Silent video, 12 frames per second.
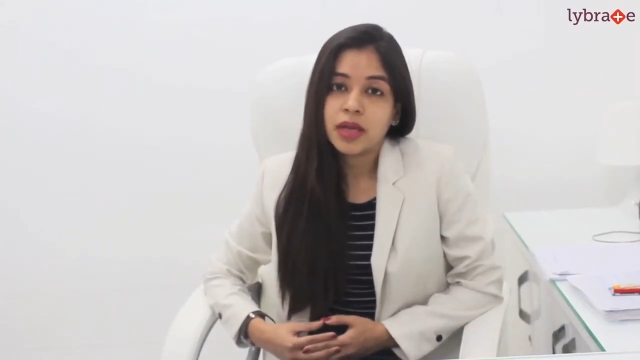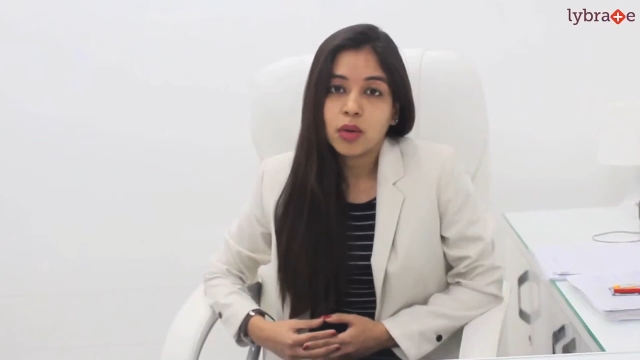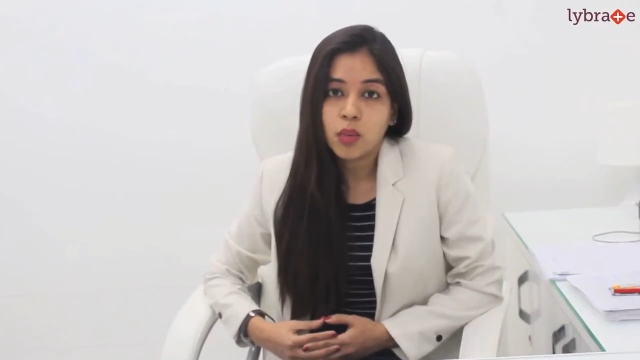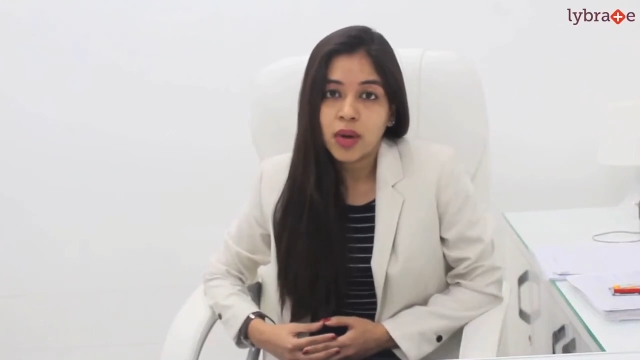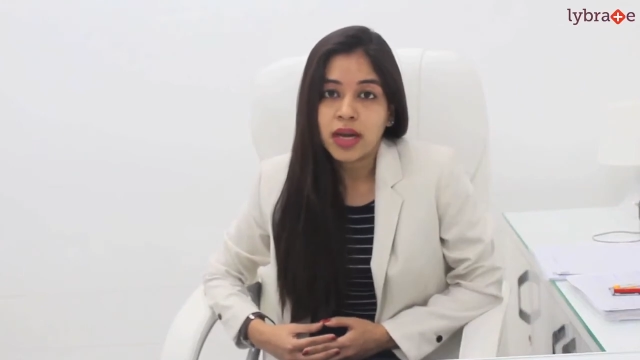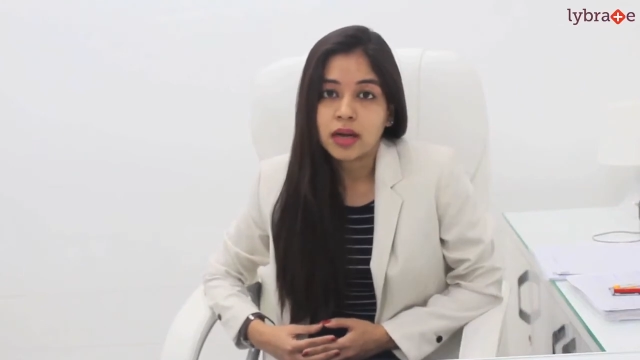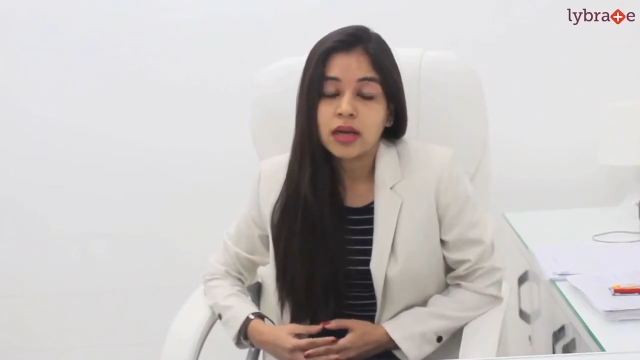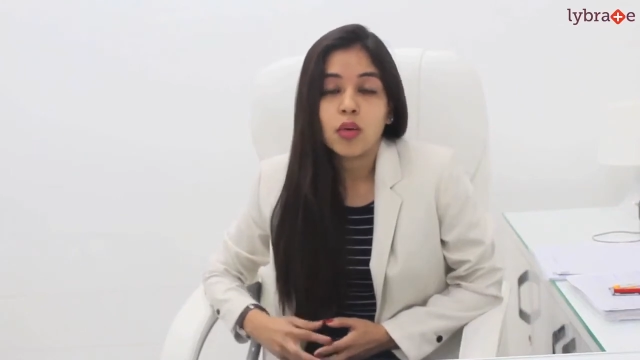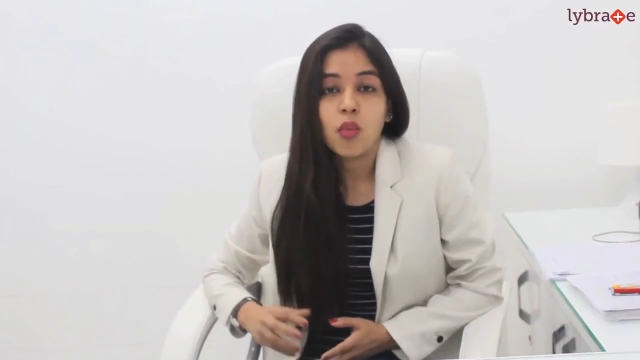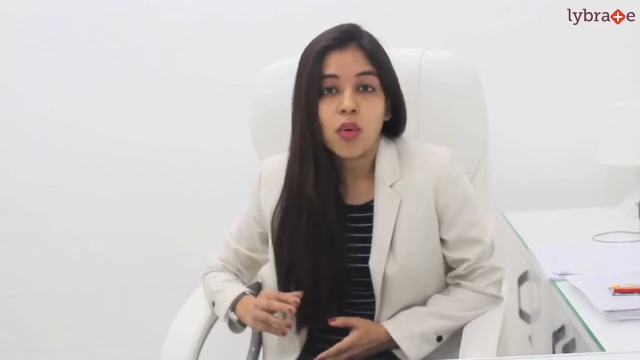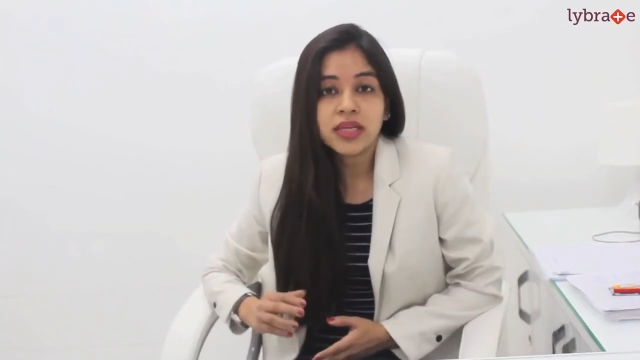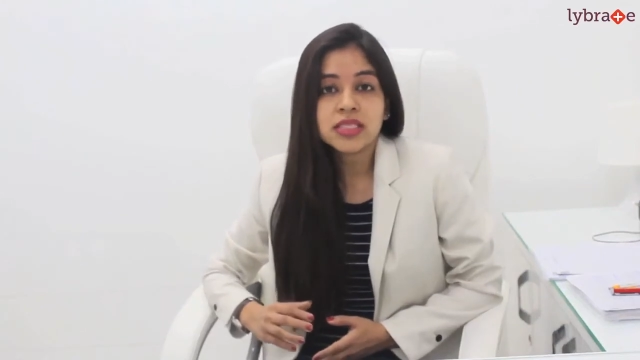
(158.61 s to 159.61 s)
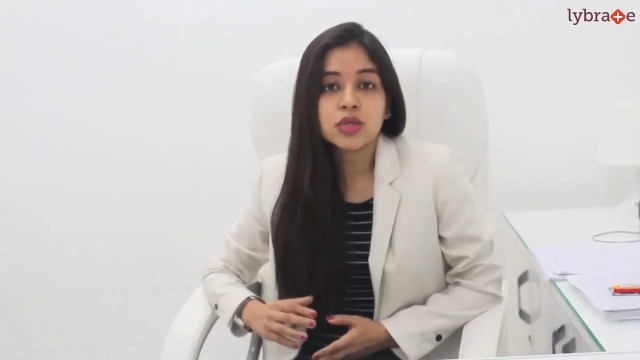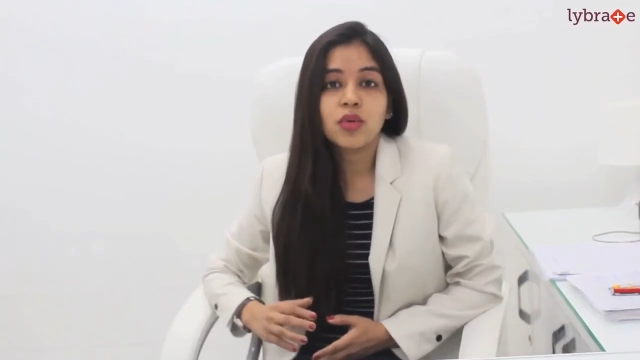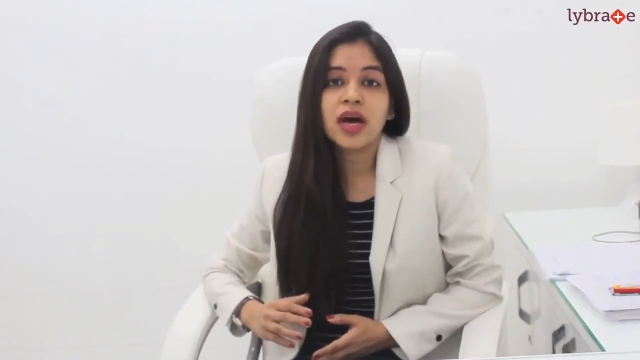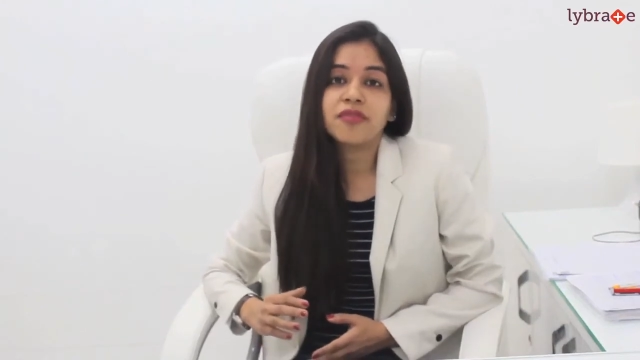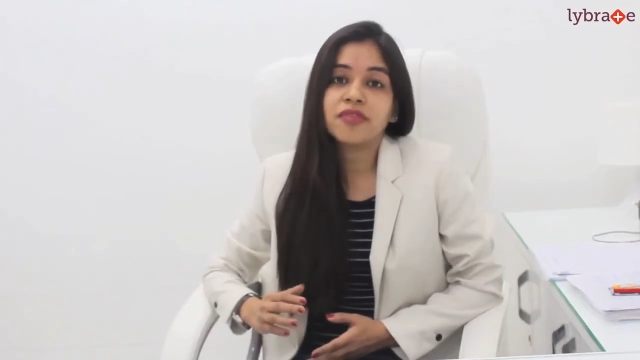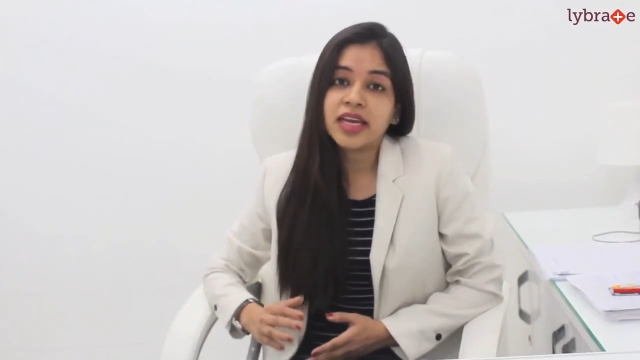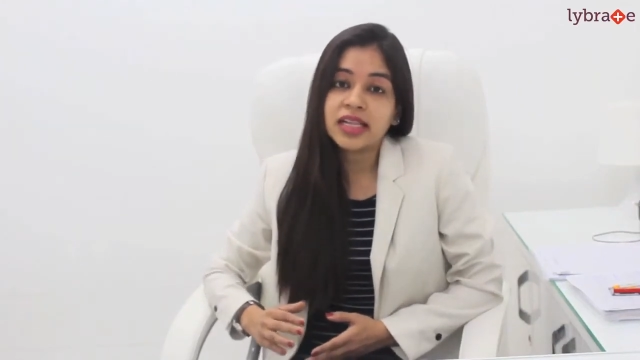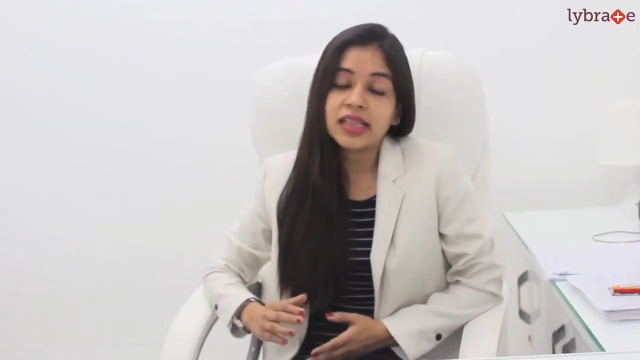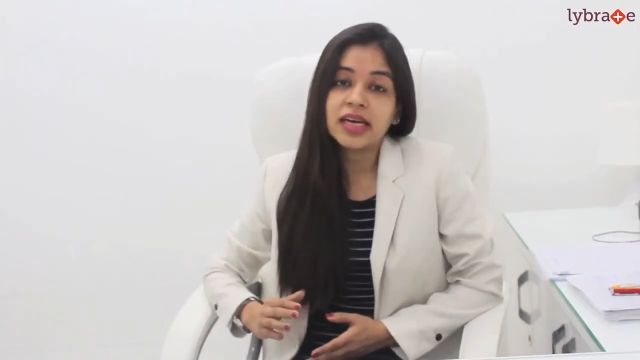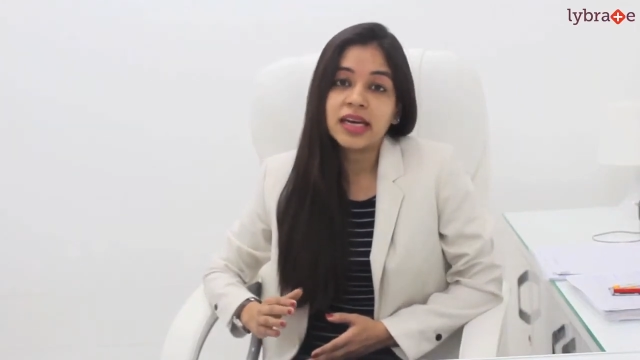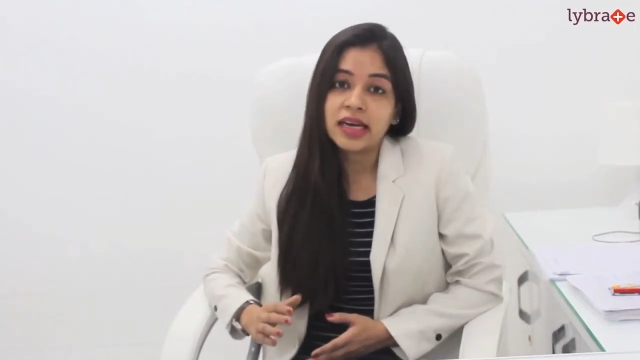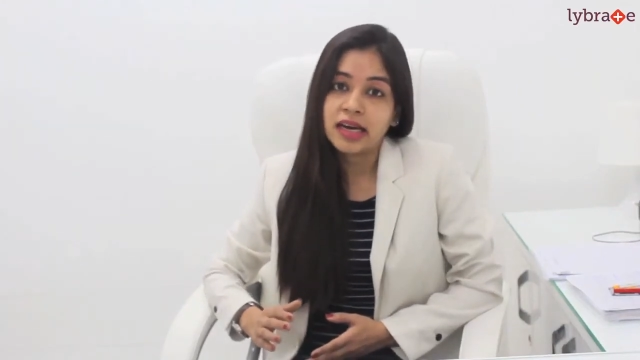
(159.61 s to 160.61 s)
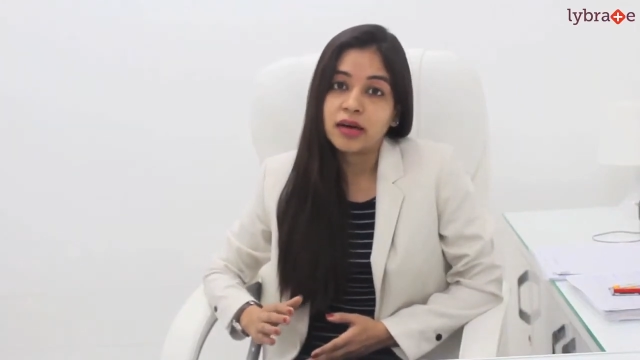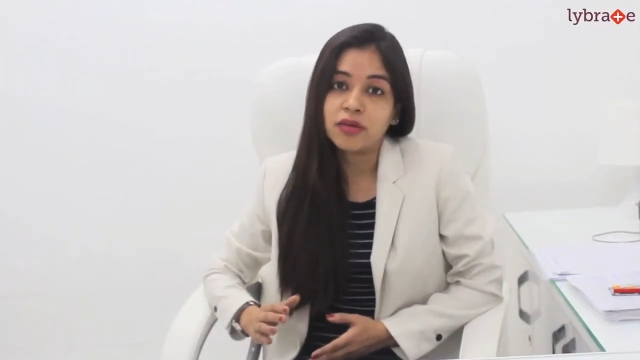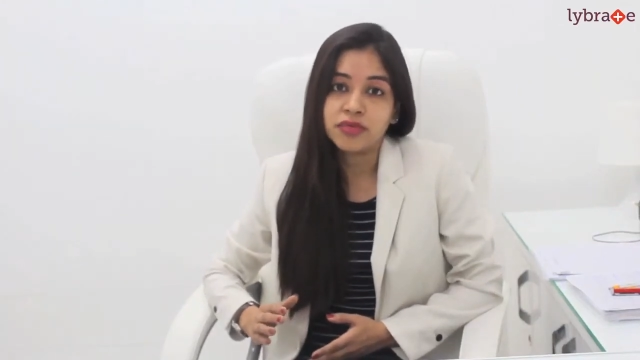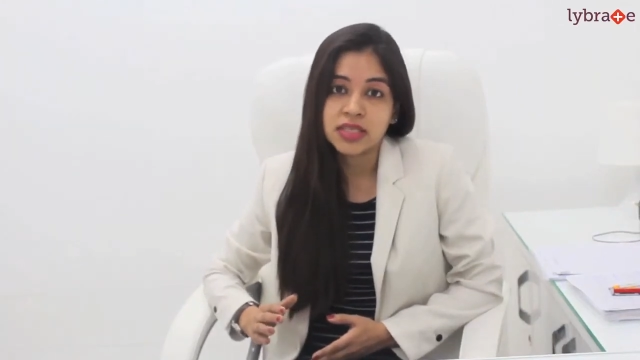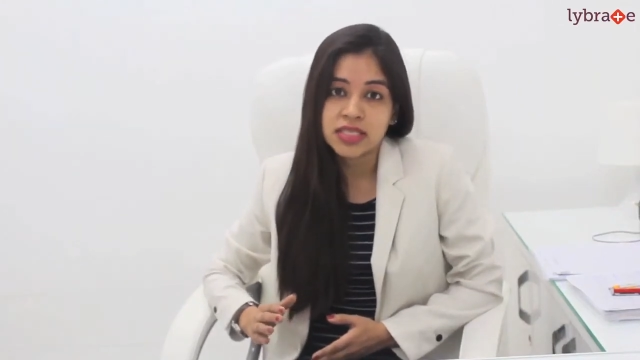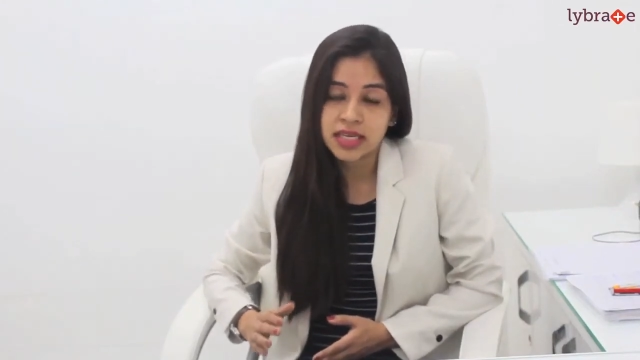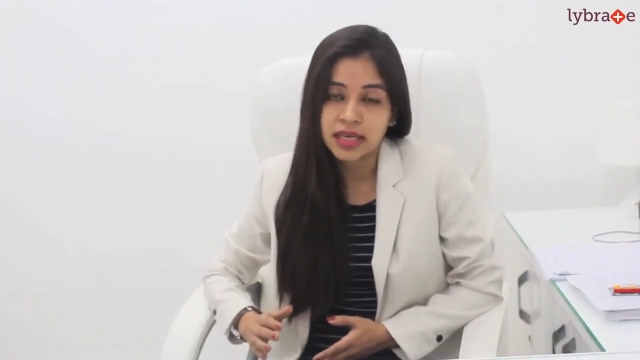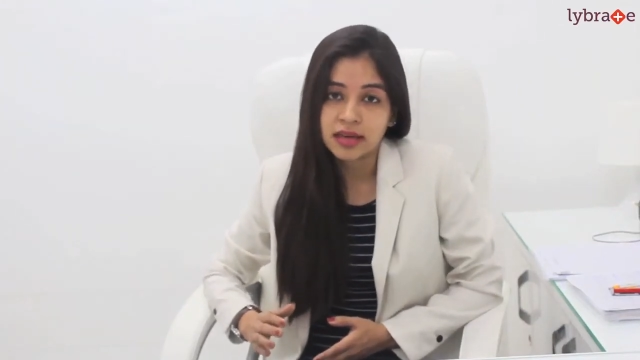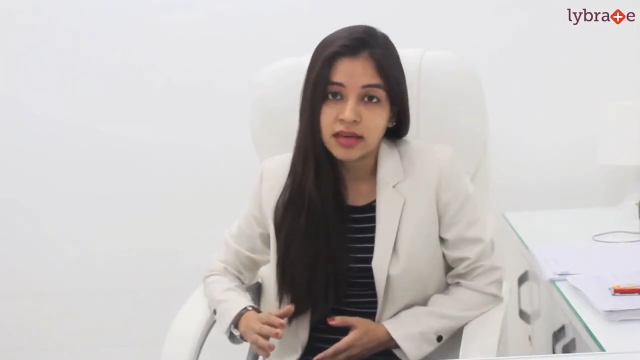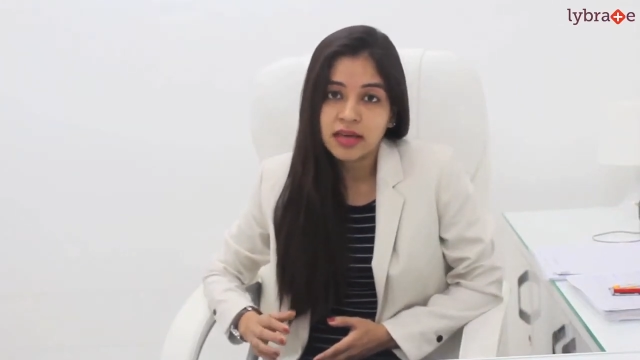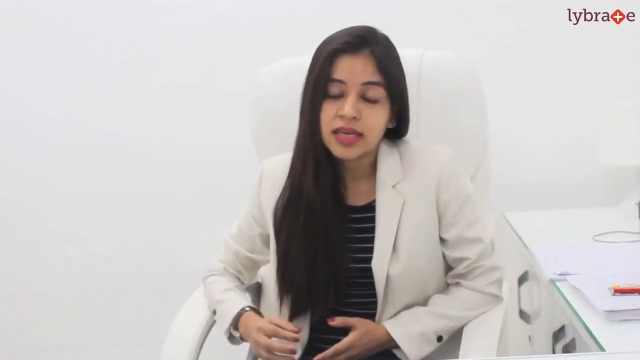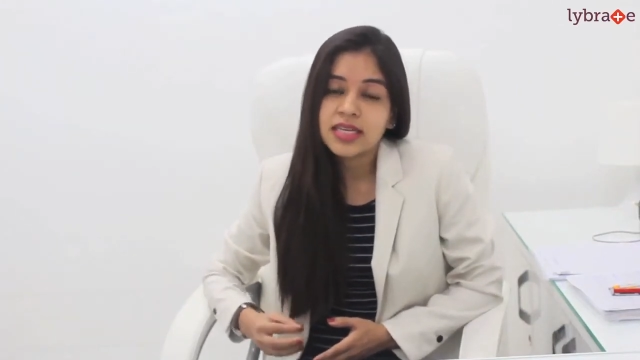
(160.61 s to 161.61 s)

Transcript: Well, once you have killed the hair of the skin,